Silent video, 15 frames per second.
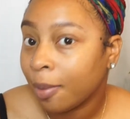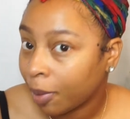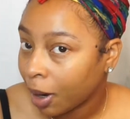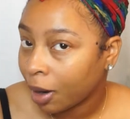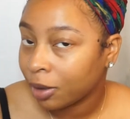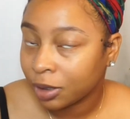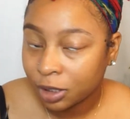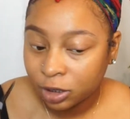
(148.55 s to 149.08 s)

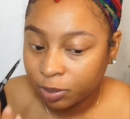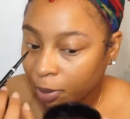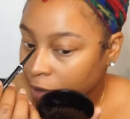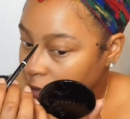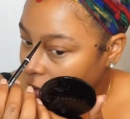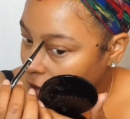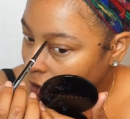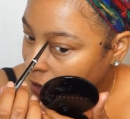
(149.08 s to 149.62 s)
brow looks
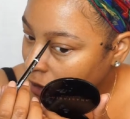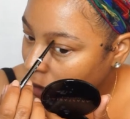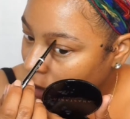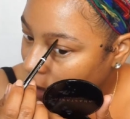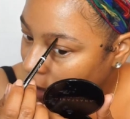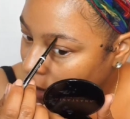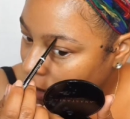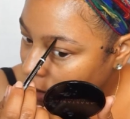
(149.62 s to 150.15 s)
personally
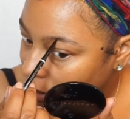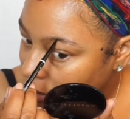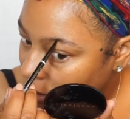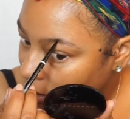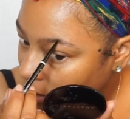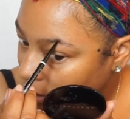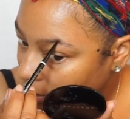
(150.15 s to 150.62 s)
is